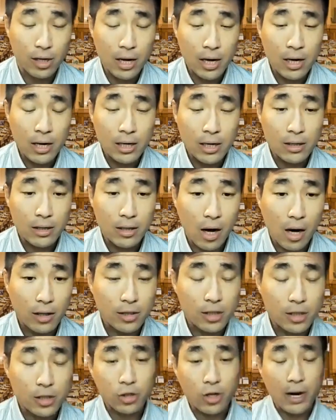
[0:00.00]
not to
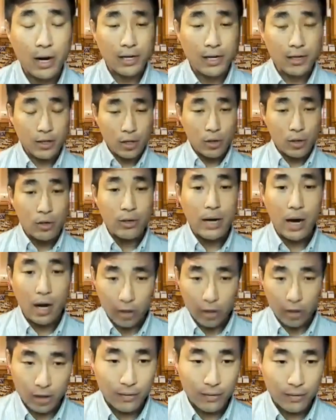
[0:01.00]
try and tune out,
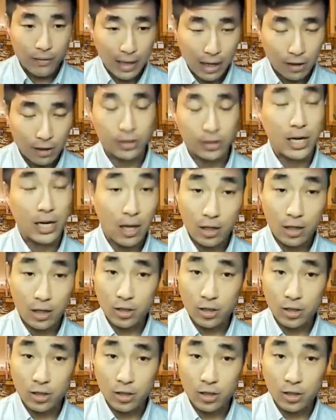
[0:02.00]
given how challenging it